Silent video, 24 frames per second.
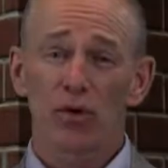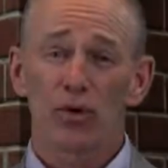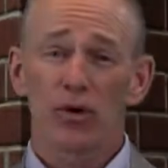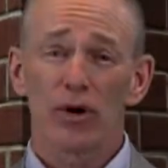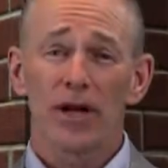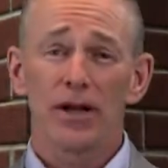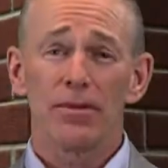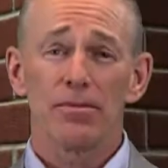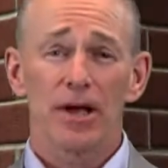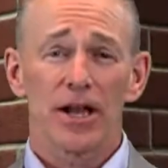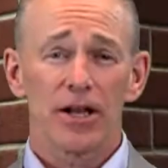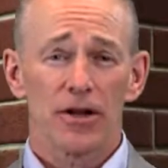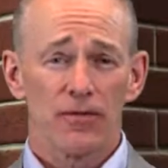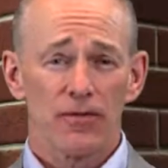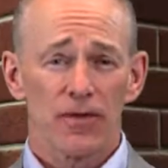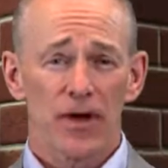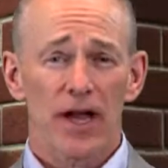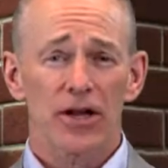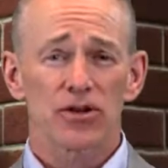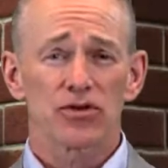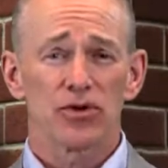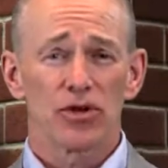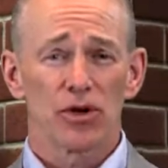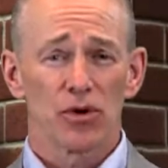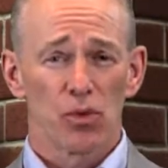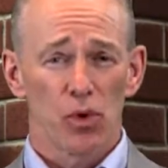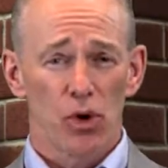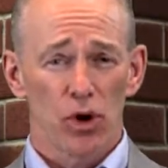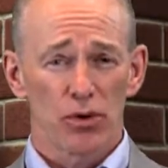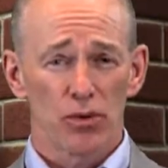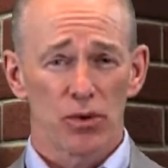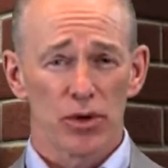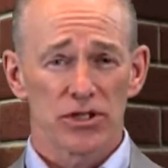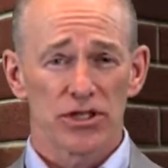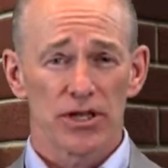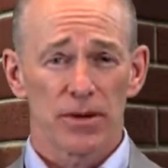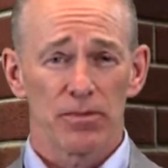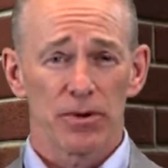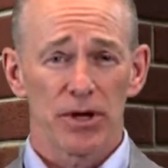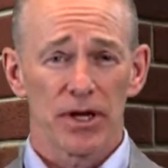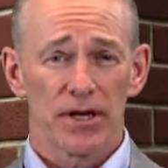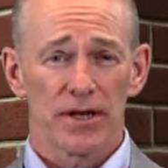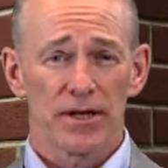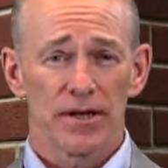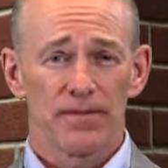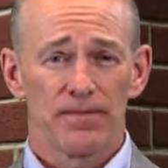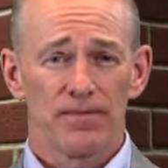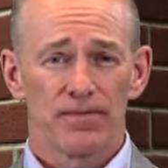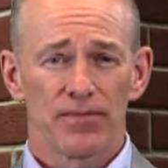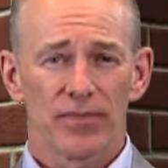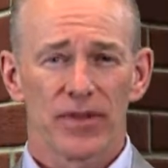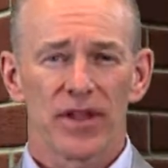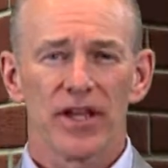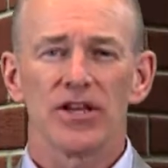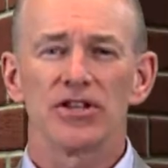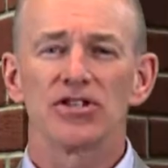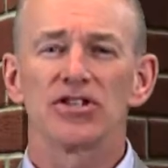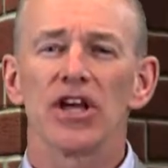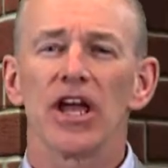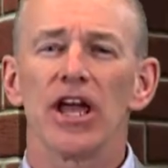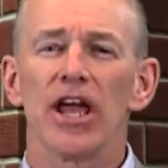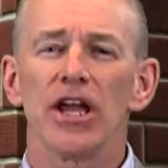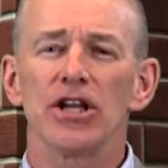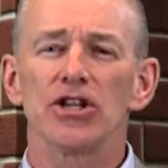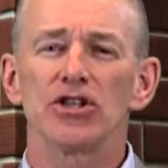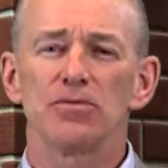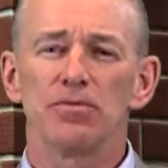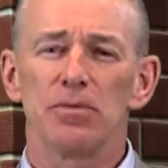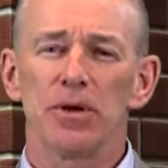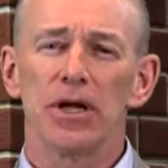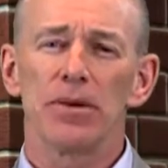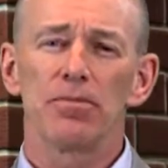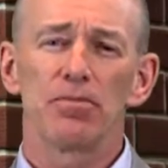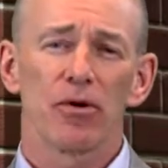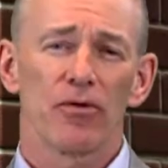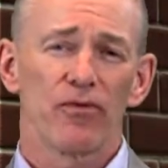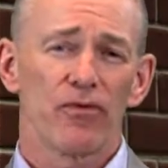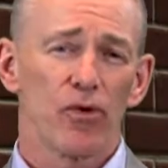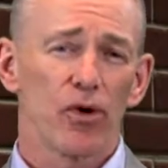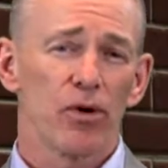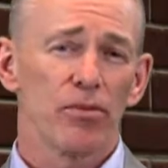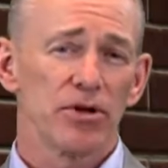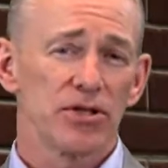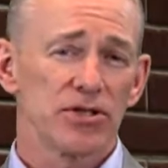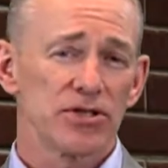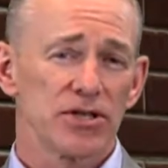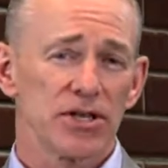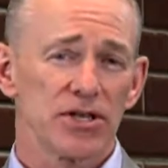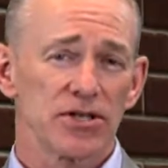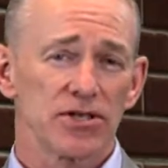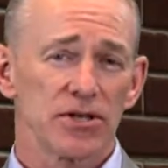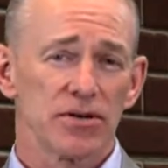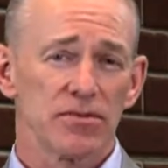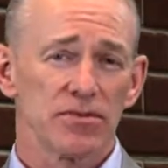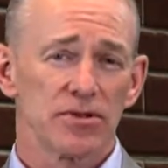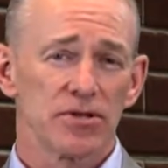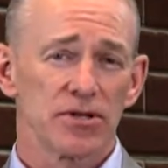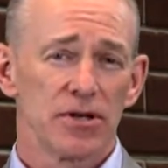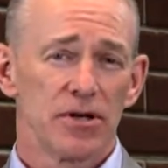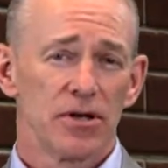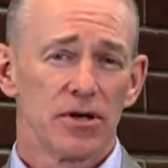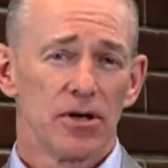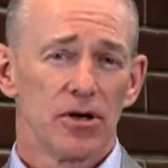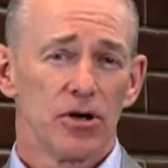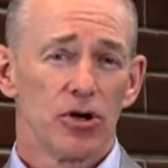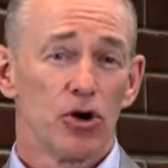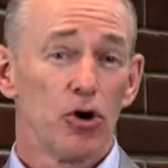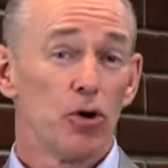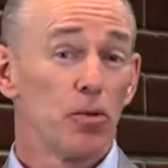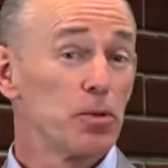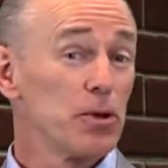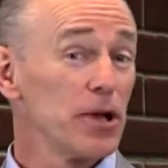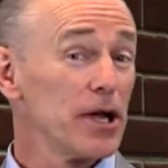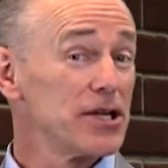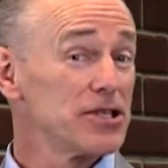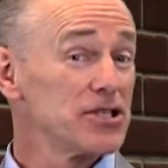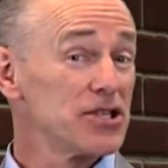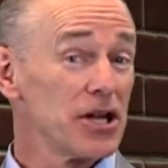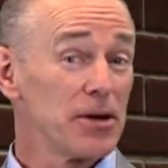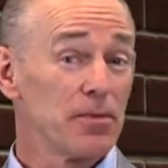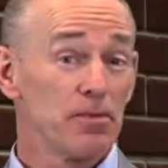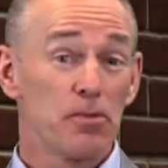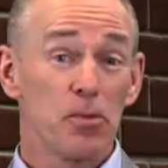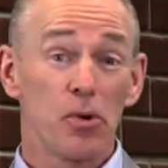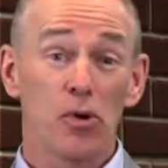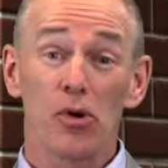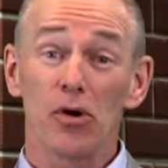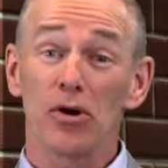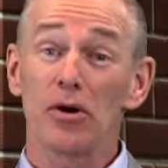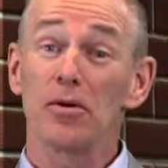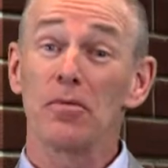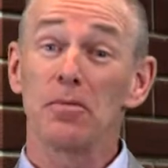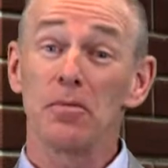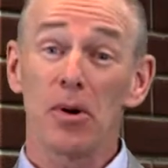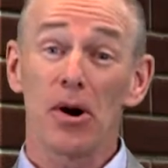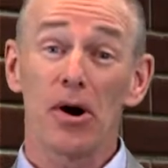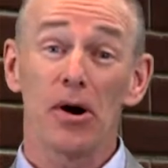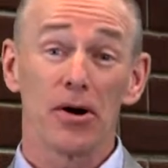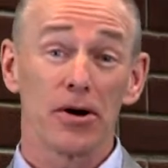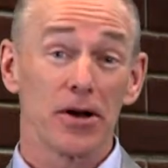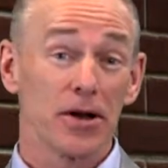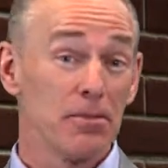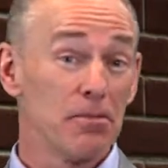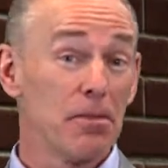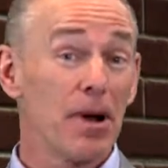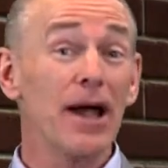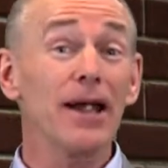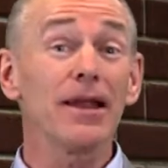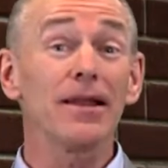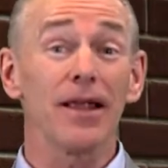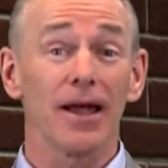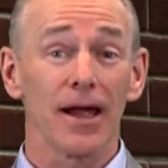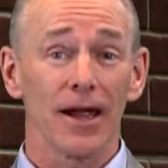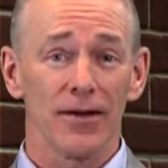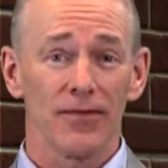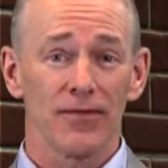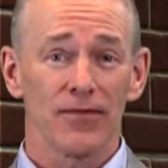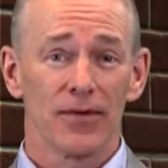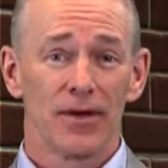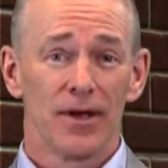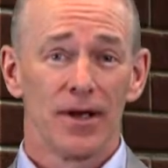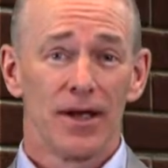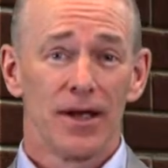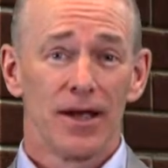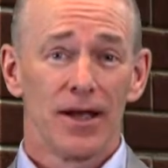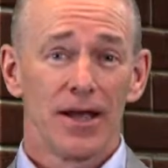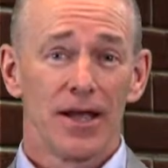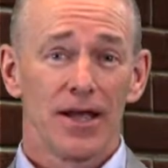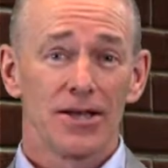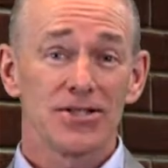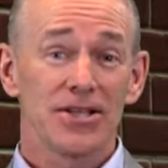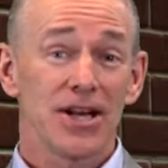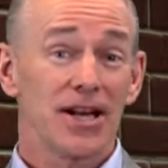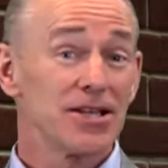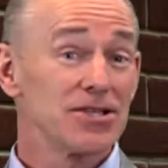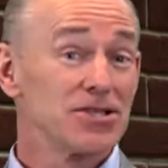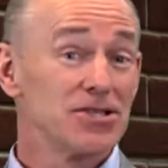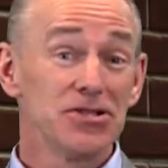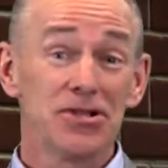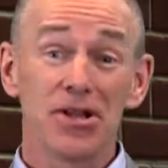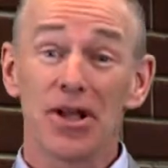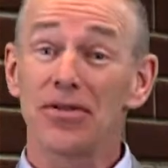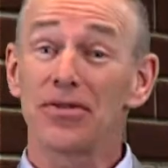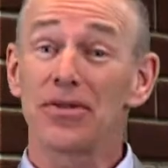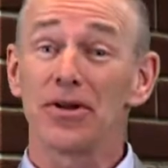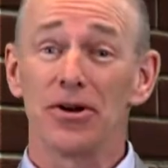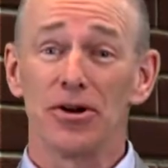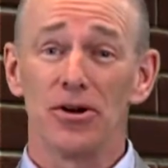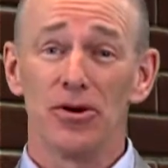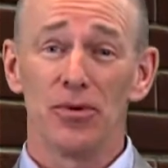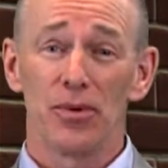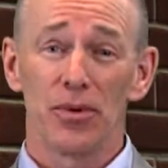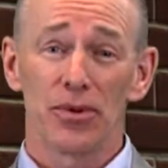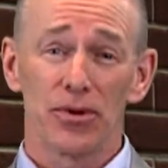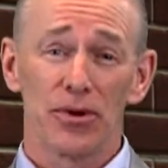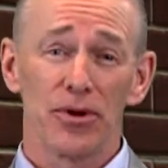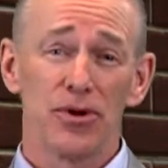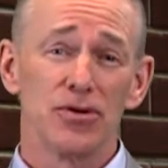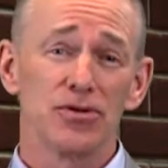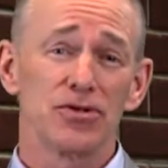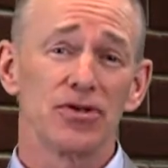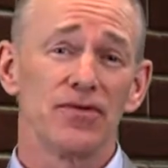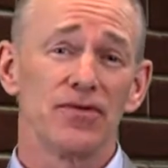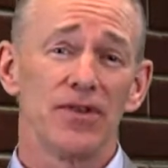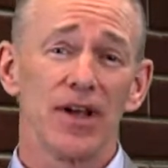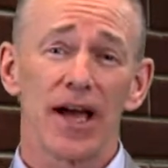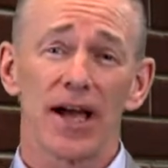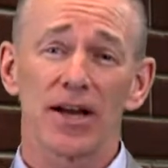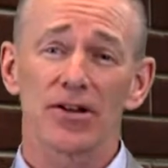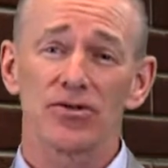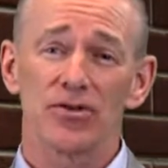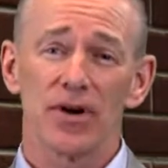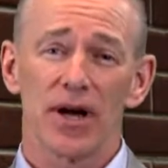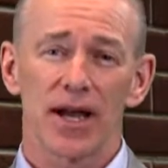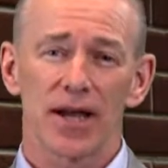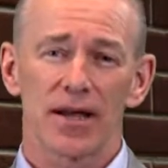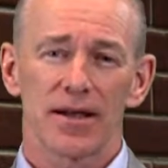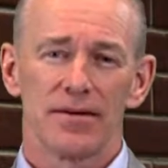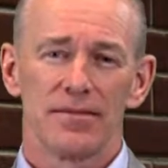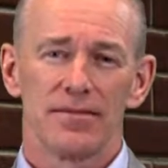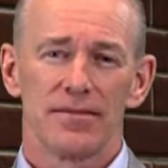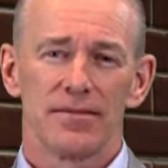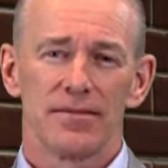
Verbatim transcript: Green Manufacturing Award recipient is H B Performance Systems, who plays an important part in my life, as it has nothing to do with their use of DocTrack.